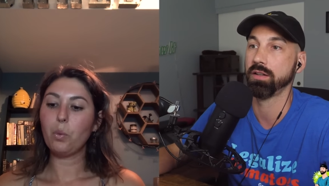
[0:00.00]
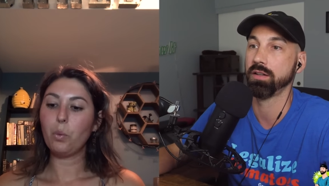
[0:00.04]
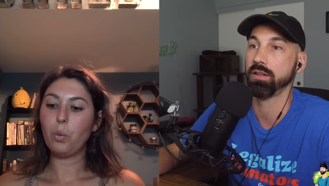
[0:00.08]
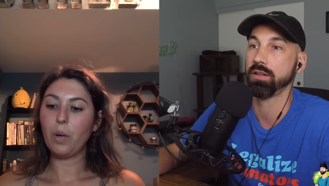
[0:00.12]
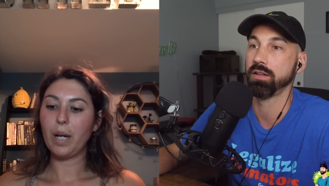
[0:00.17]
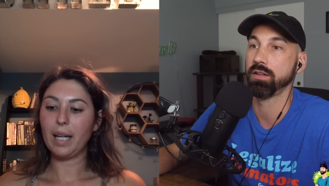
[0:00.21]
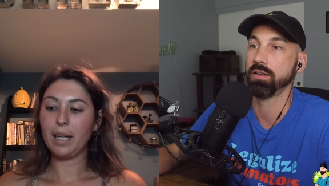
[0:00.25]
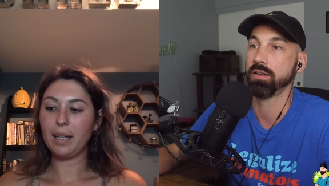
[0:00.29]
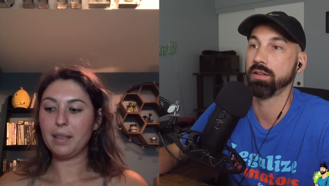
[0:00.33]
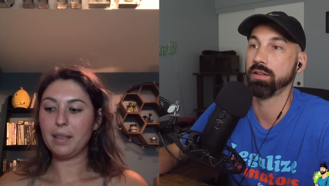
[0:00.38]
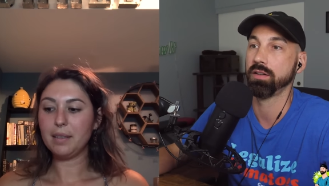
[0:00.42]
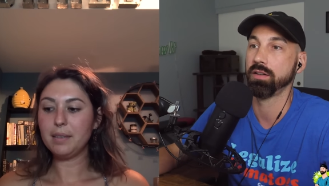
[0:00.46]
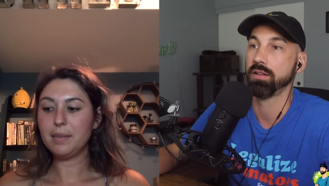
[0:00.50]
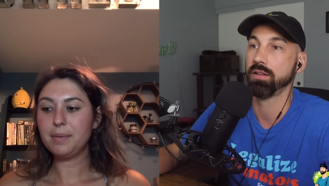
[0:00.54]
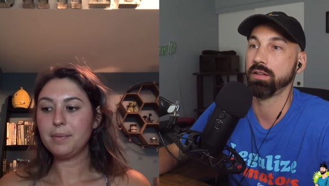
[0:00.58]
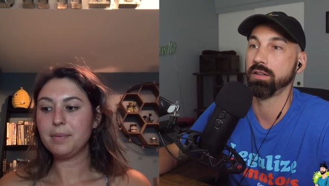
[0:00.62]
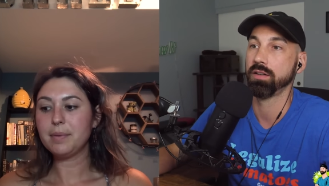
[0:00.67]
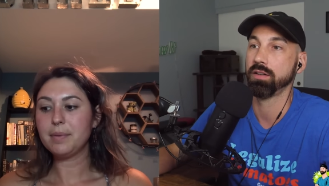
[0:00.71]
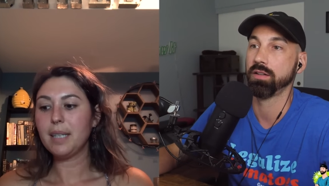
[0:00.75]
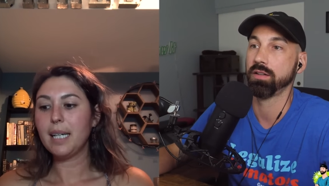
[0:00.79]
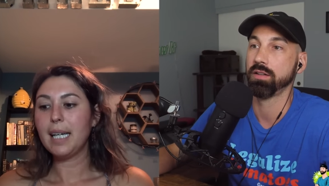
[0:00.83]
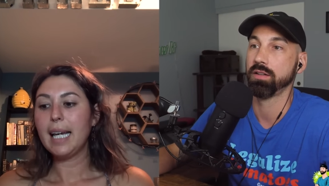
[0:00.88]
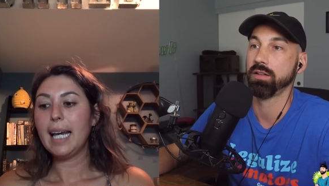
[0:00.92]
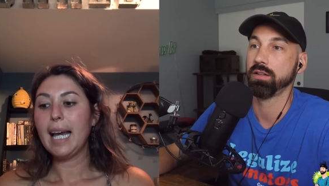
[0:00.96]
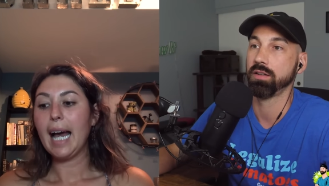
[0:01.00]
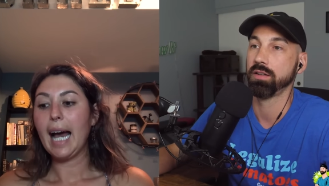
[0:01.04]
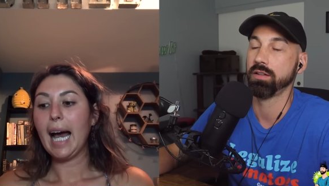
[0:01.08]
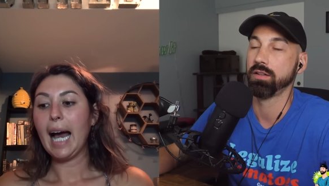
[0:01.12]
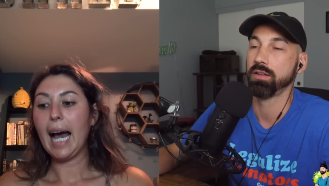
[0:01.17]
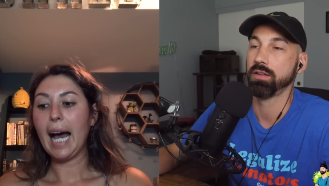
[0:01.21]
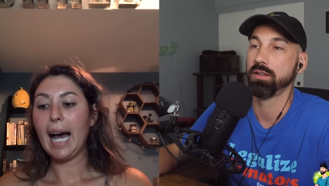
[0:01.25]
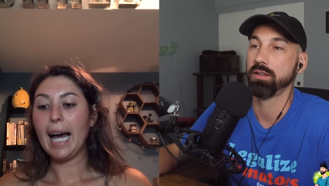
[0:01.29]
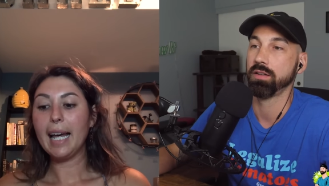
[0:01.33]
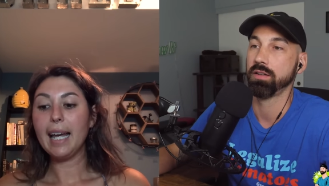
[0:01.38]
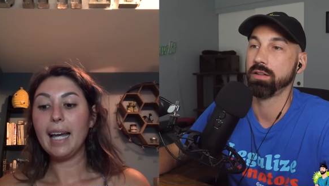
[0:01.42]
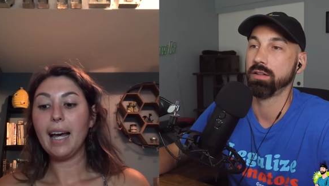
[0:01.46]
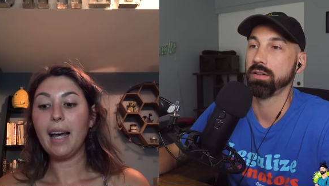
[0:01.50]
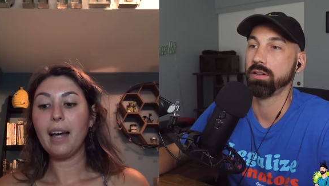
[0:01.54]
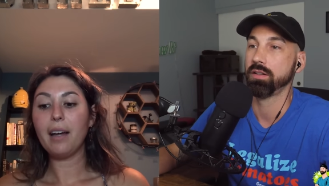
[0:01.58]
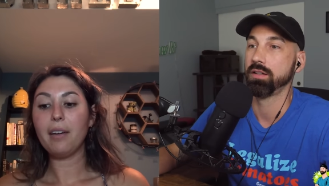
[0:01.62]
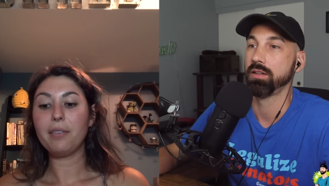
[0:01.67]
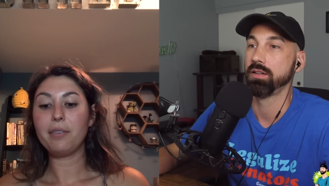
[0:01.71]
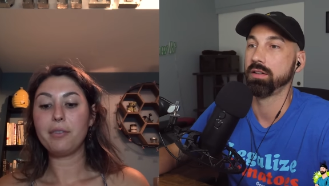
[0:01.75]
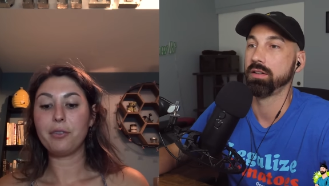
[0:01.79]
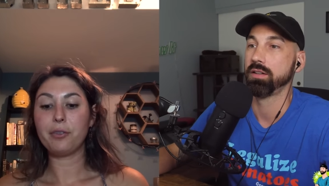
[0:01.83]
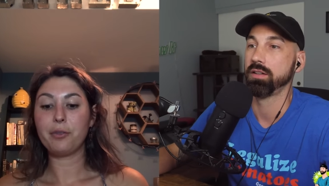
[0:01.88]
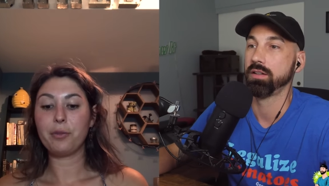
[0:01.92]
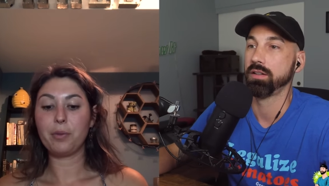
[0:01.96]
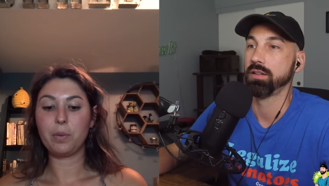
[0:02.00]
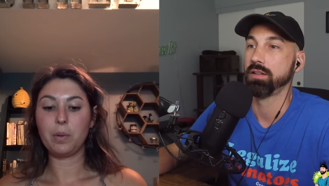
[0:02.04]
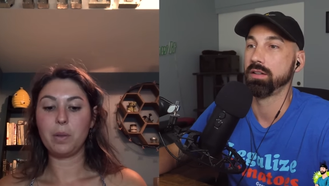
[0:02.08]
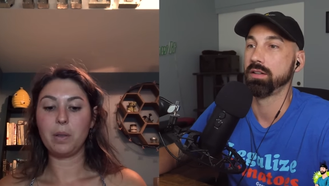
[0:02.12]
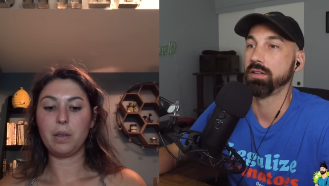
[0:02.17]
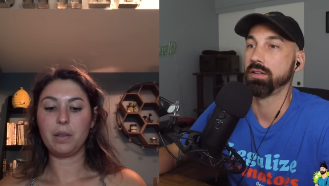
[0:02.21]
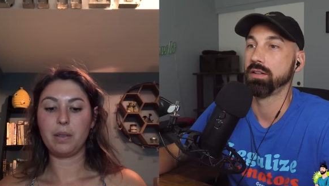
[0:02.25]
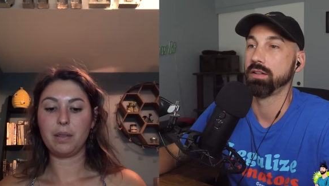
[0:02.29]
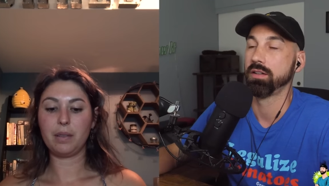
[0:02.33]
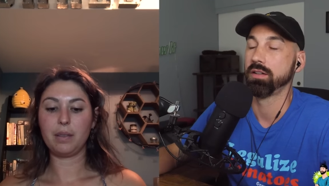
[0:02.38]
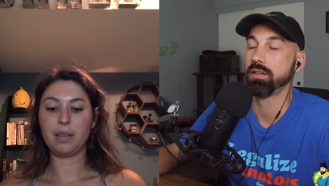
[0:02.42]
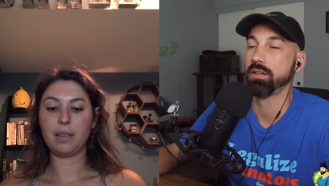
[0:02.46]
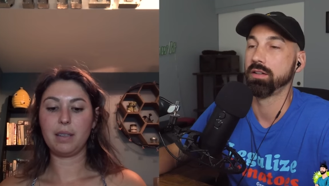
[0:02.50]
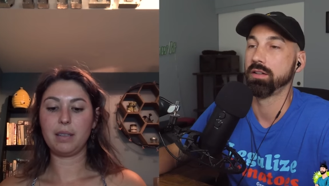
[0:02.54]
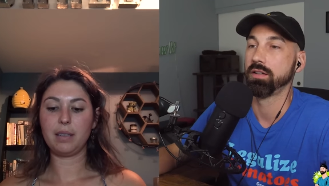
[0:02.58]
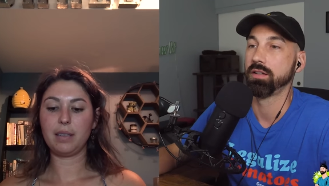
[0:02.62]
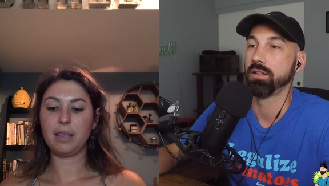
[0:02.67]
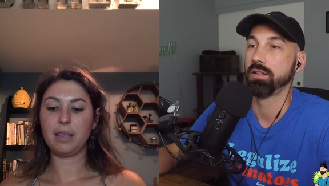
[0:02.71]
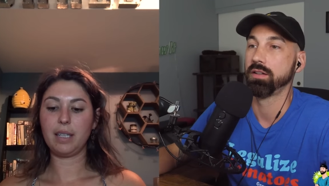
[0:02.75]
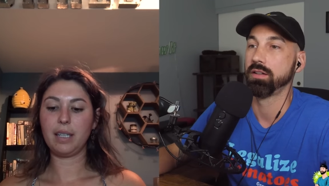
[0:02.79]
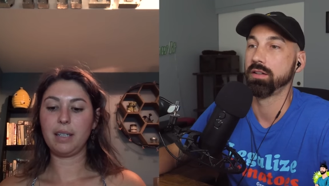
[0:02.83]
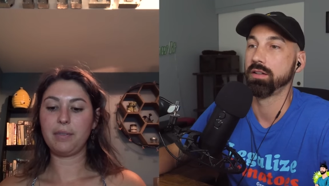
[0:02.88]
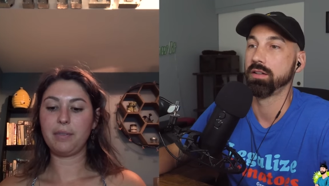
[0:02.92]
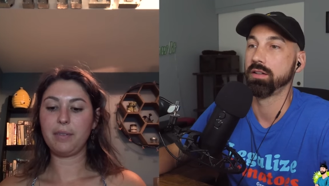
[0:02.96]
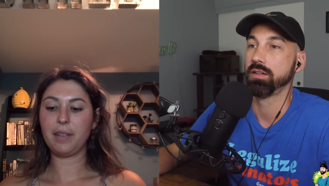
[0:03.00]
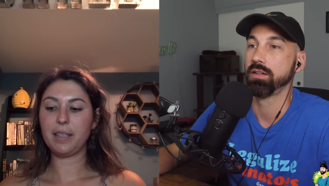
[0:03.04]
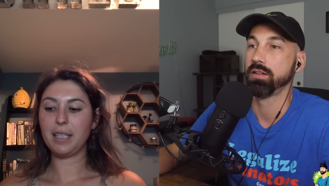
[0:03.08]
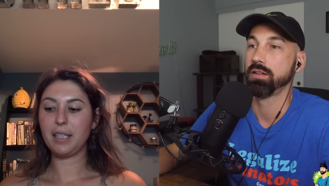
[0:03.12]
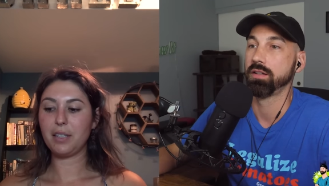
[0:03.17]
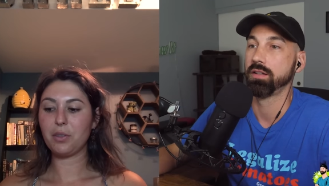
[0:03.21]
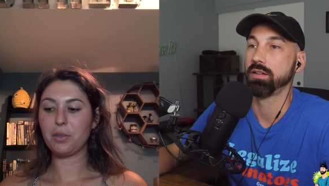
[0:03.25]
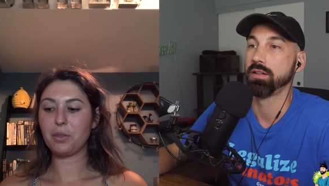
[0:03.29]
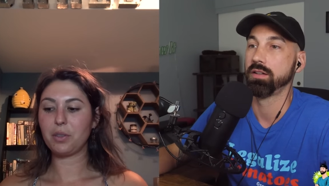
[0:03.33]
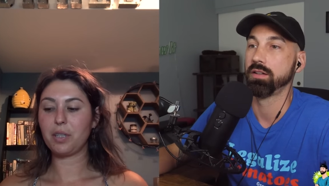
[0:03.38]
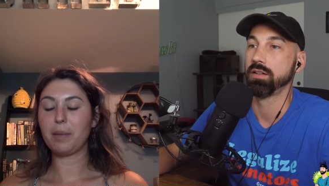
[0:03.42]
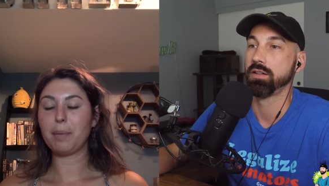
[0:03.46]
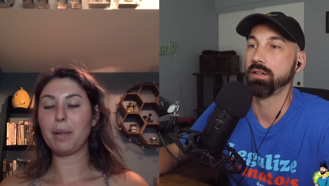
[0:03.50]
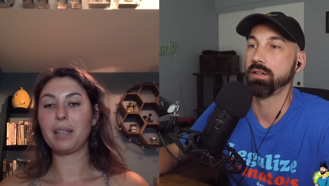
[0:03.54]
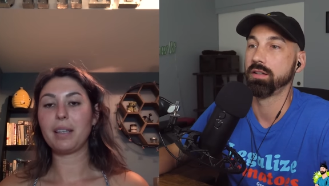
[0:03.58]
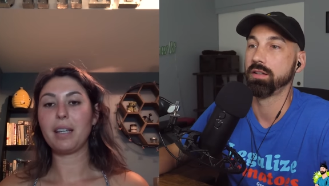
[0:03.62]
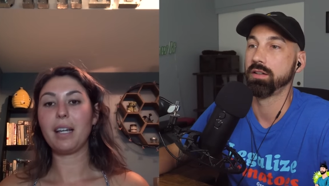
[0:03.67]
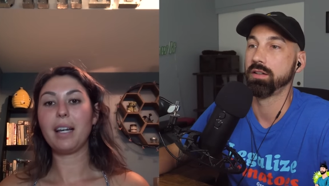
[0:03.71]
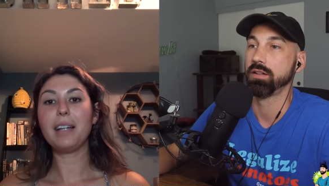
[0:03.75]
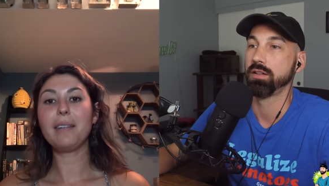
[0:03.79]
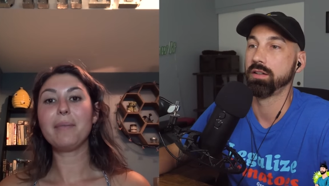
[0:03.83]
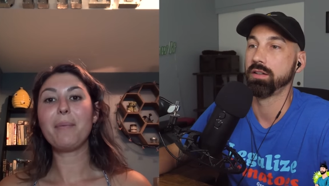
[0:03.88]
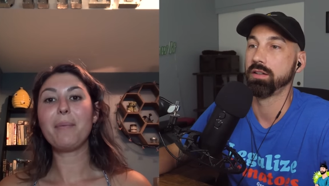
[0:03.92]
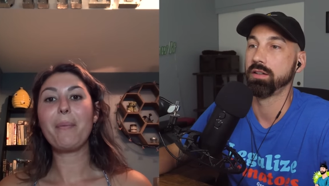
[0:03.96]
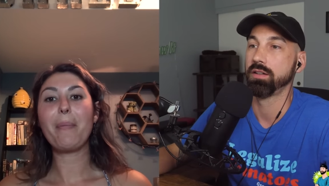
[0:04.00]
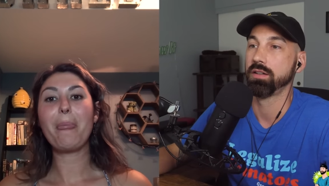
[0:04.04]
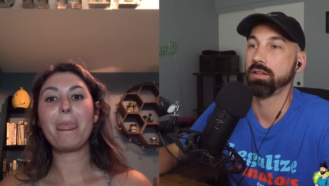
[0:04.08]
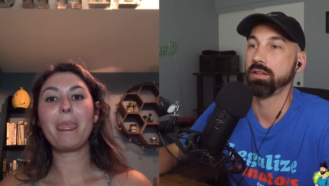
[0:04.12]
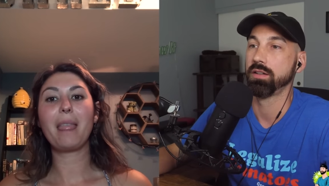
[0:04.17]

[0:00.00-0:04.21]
Speaker 1: Well, I have a funny story about that.